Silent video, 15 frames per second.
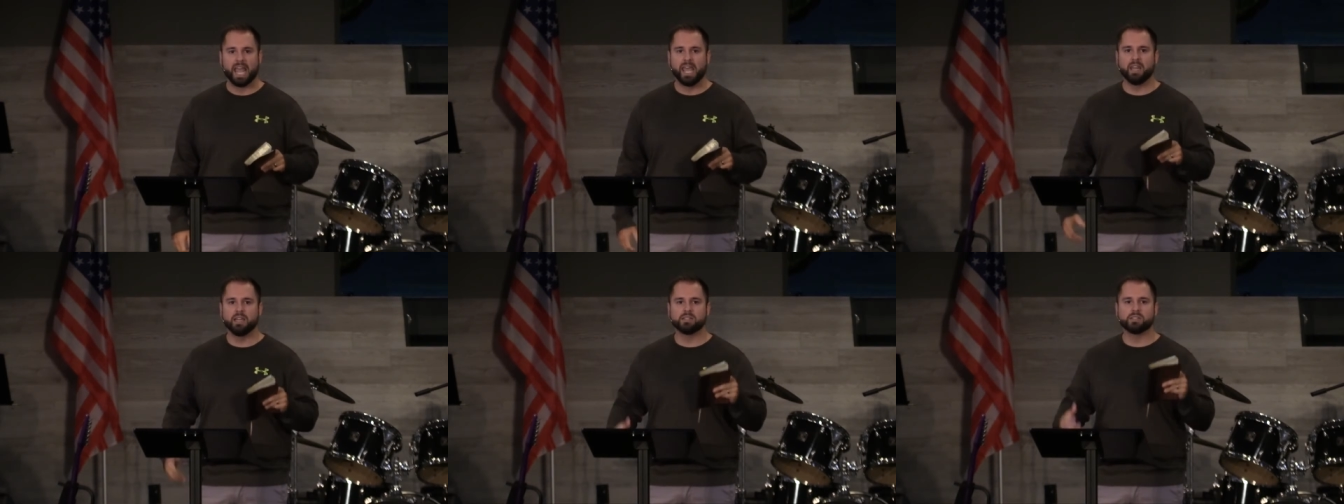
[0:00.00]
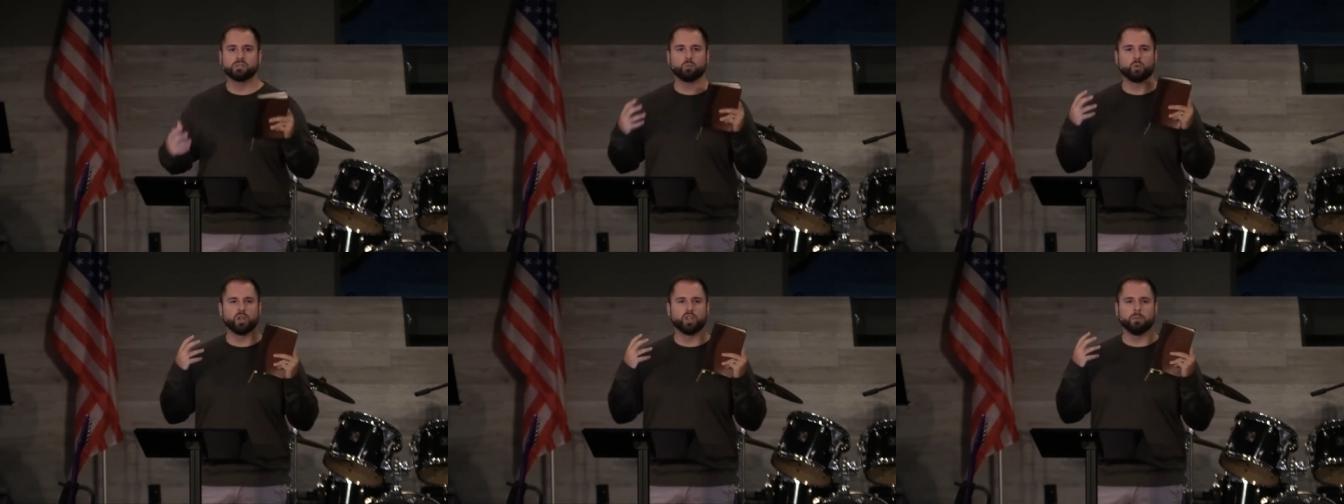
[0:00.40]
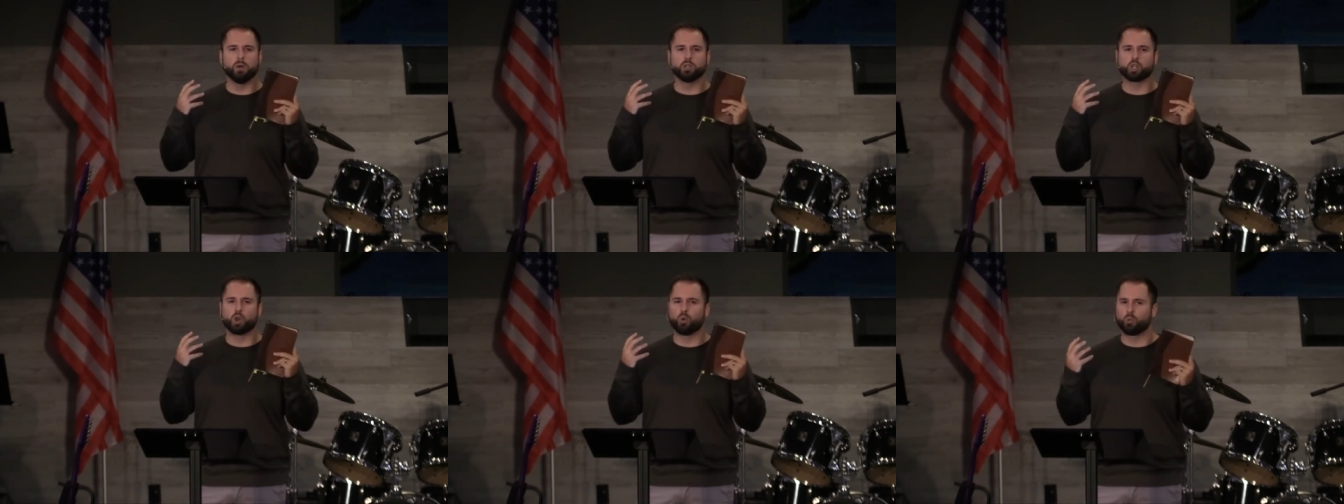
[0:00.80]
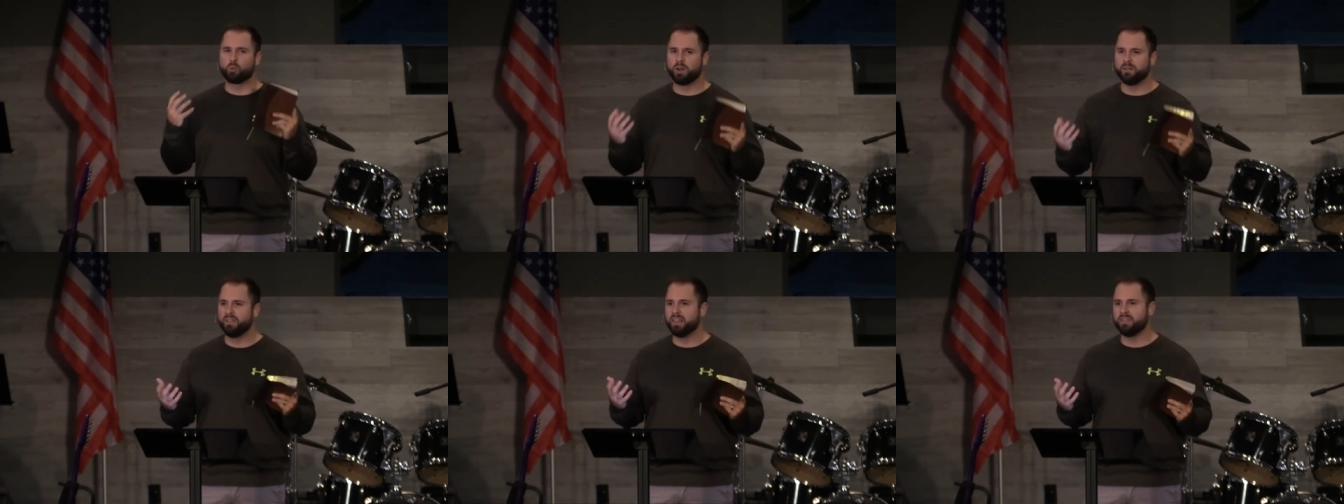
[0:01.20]
It is one of the most
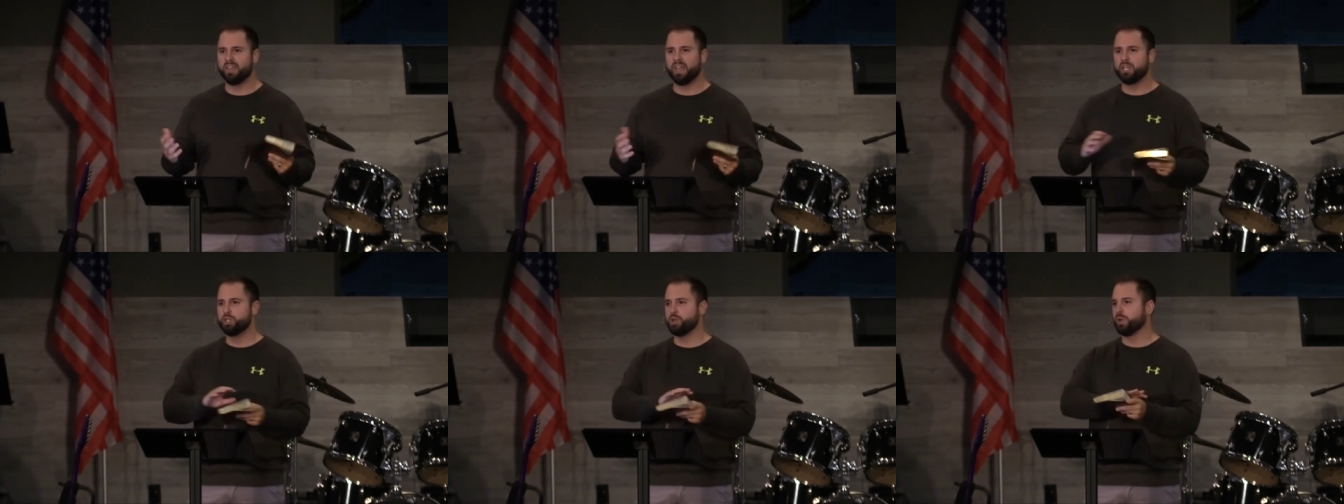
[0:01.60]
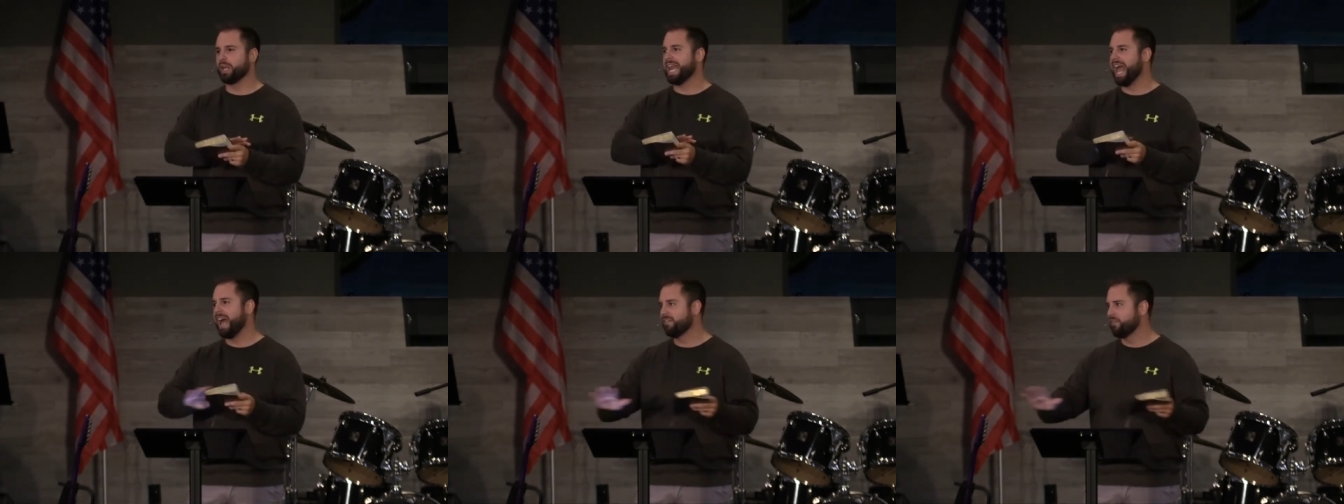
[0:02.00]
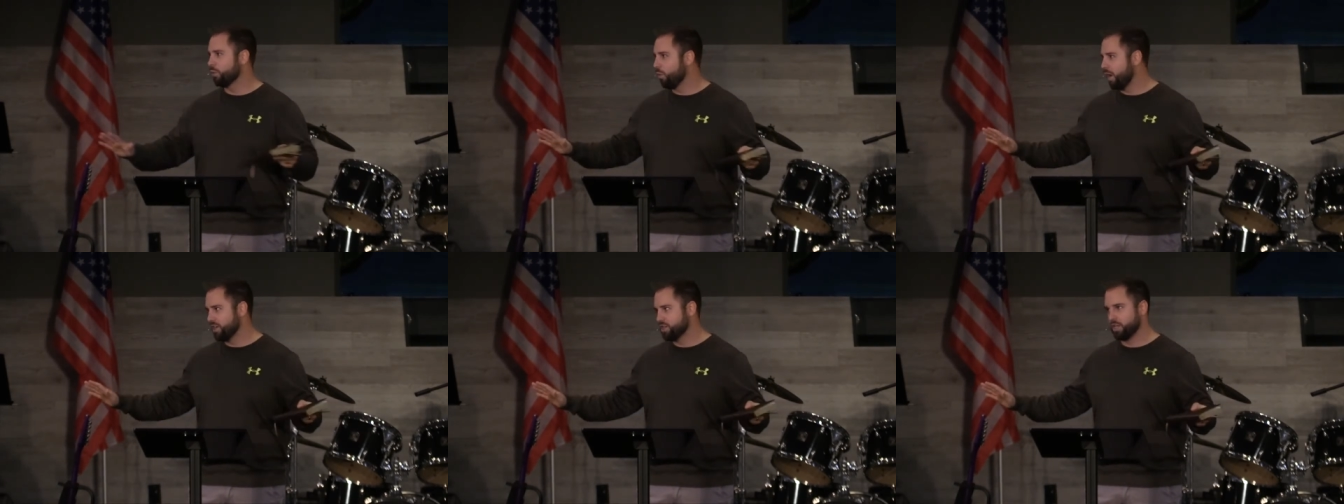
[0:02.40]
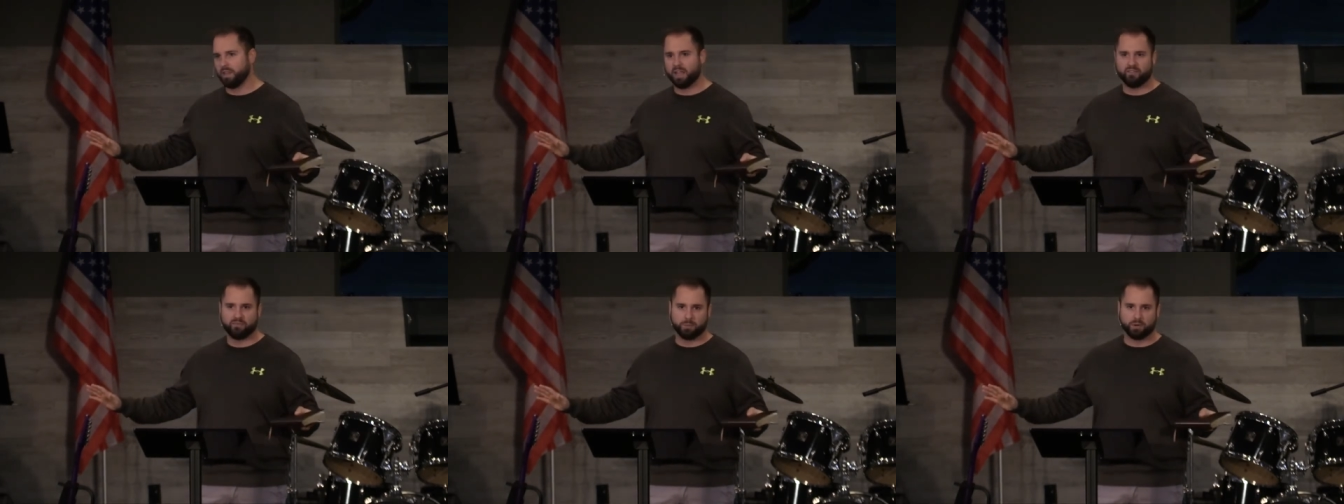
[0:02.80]
horrific things you can ever watch a
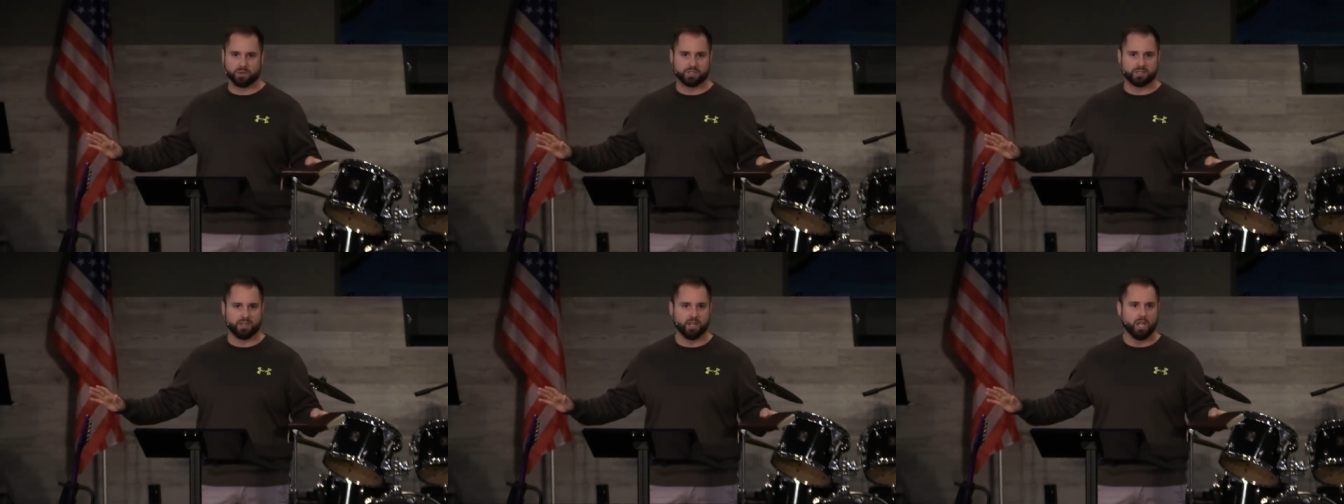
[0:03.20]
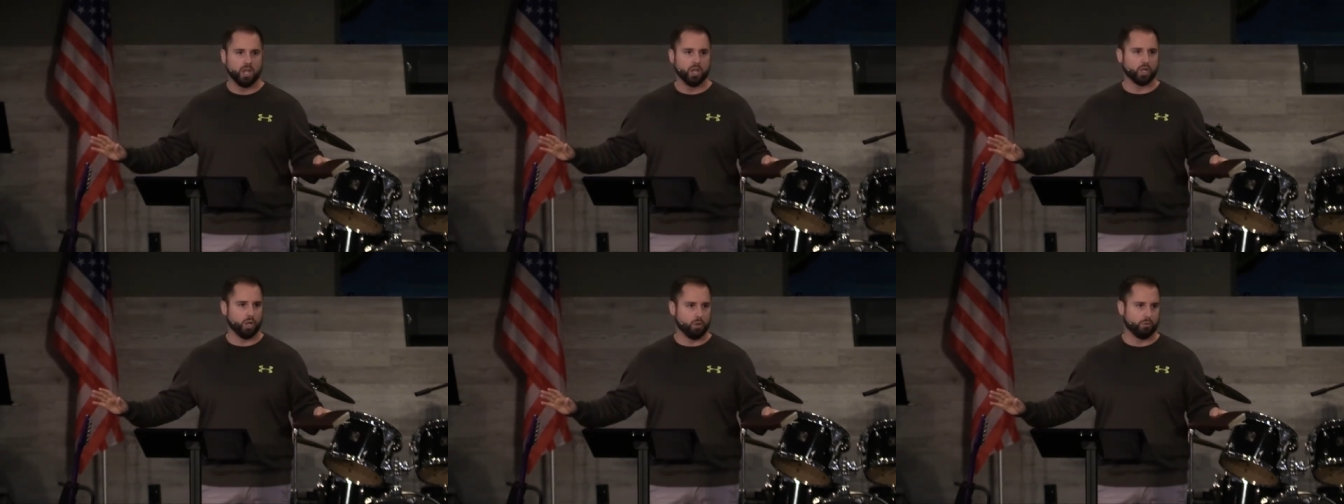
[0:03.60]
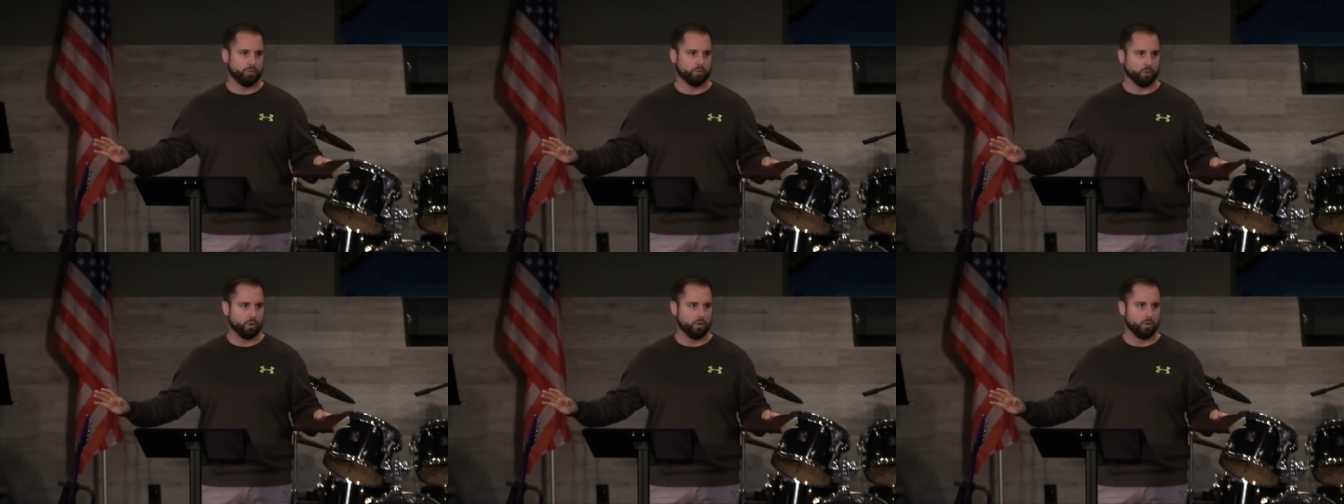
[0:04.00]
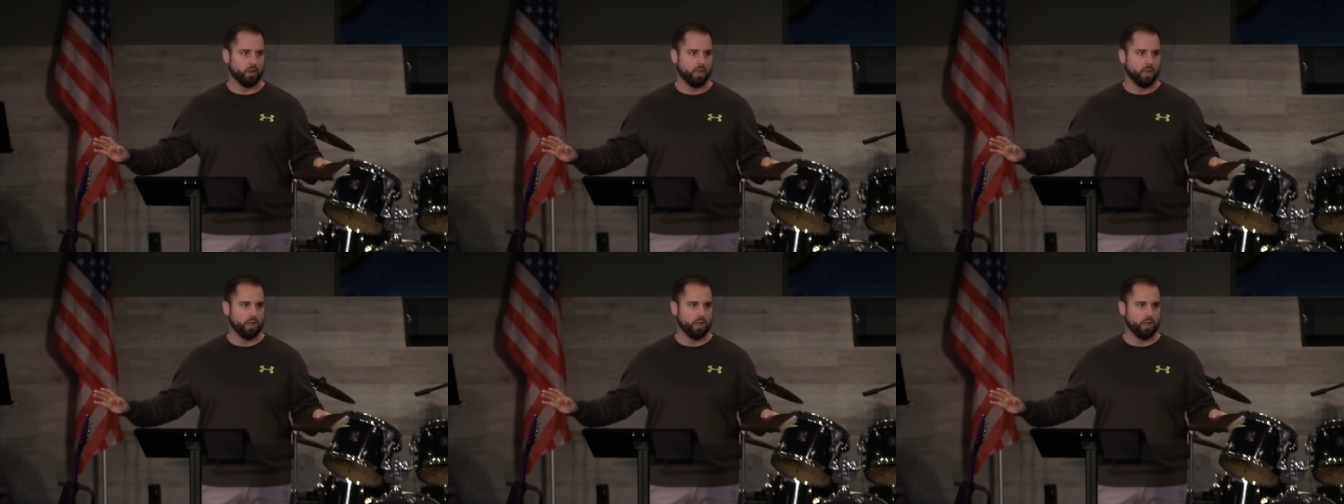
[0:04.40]
loved person go through.